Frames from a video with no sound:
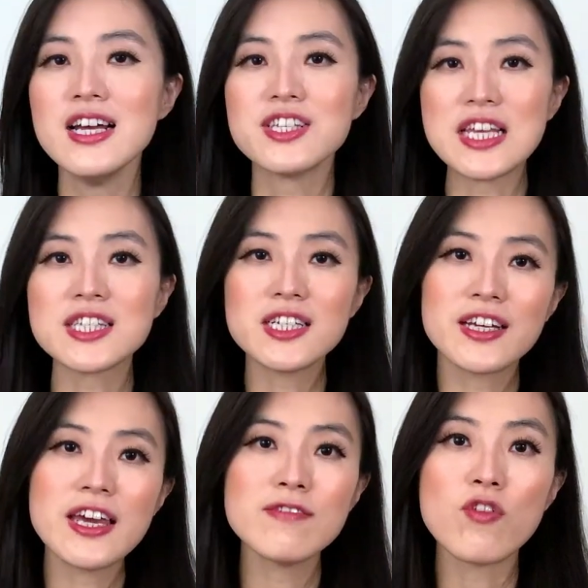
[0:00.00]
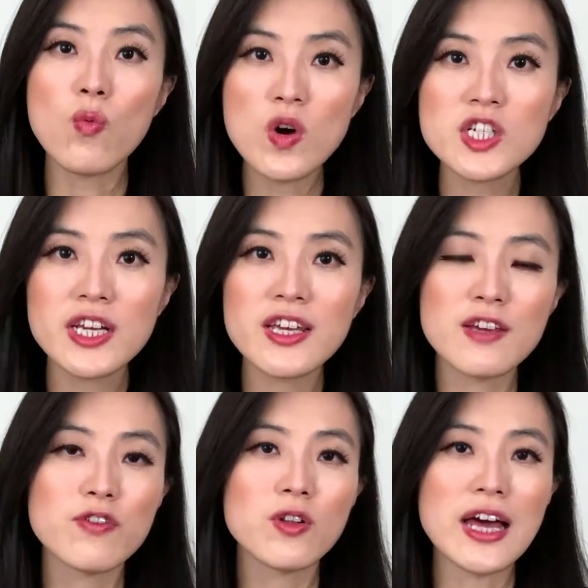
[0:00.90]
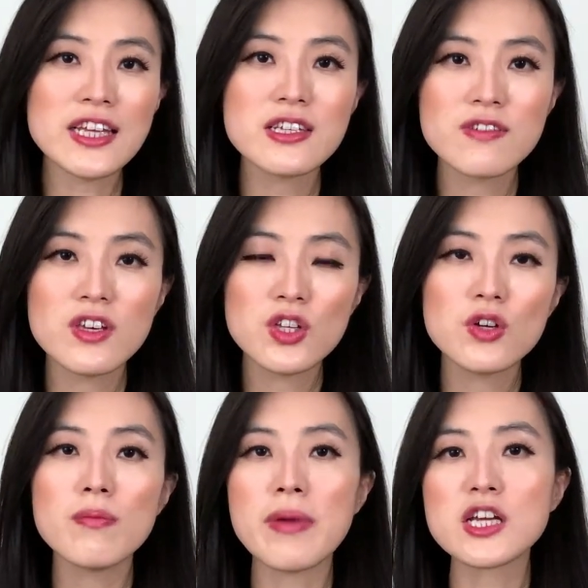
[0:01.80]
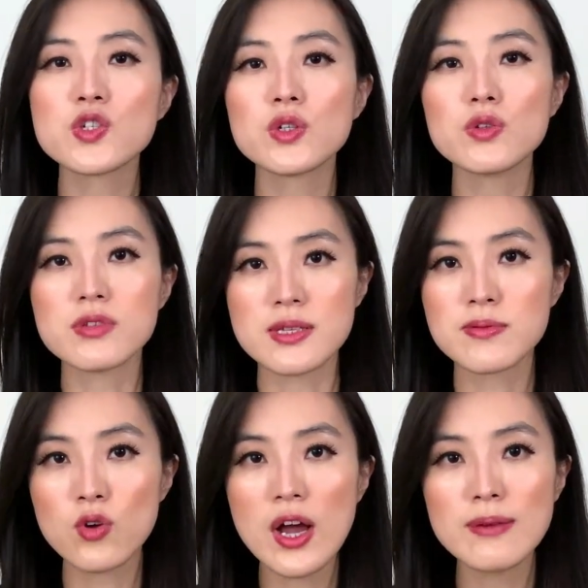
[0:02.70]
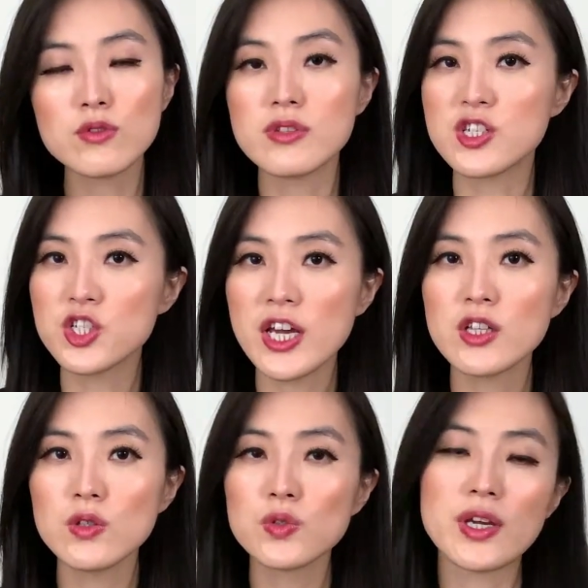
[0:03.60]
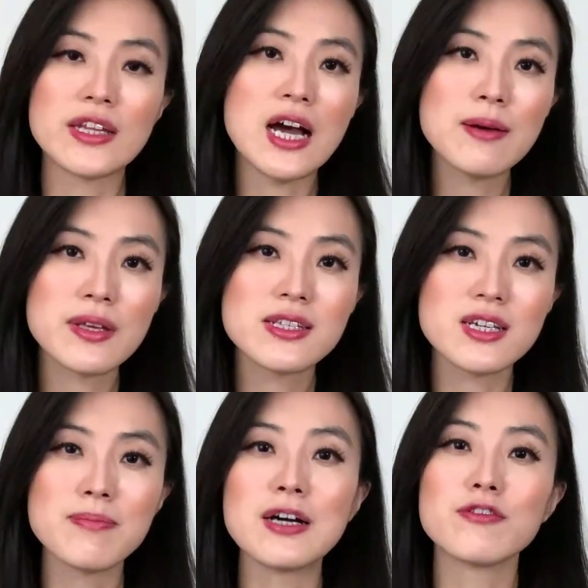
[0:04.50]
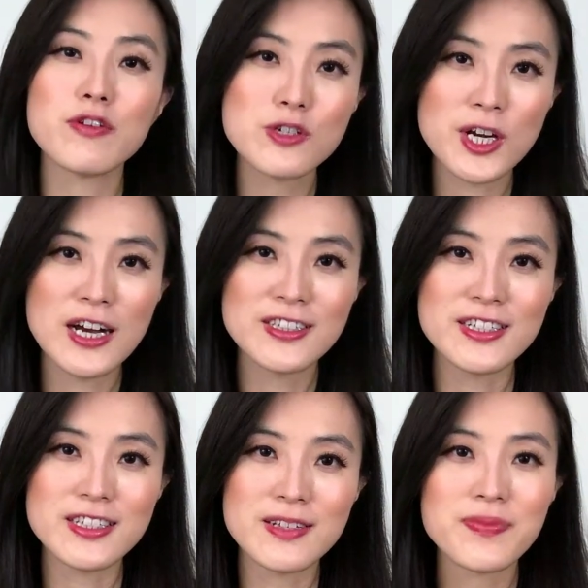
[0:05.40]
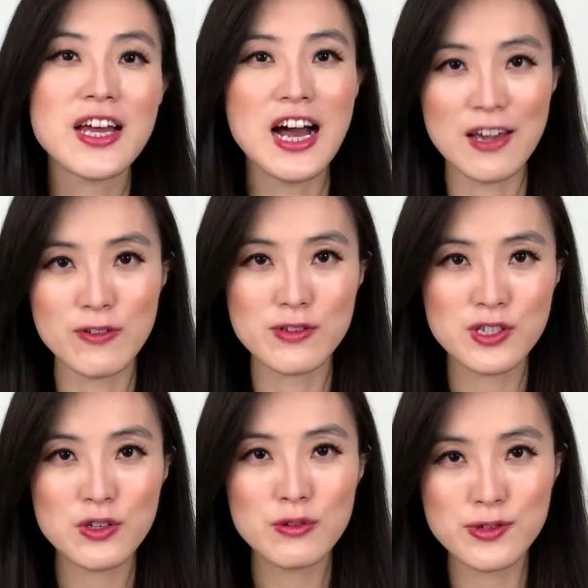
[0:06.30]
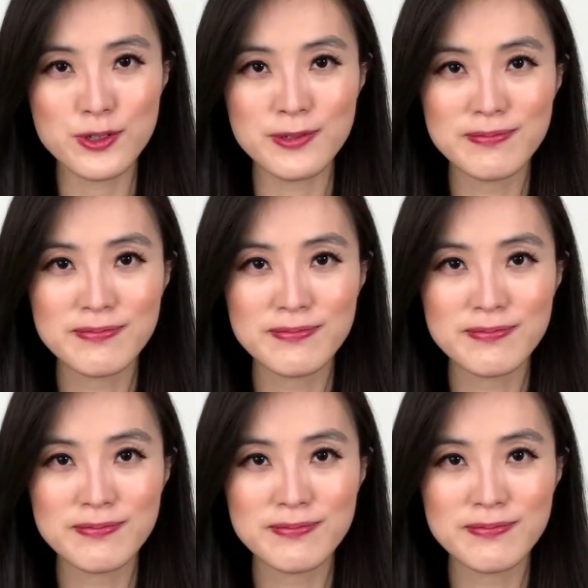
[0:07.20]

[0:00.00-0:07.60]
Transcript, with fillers: Thanks again for watching. If you like this video, make sure to subscribe to this channel to get updates about future content. I will see you soon.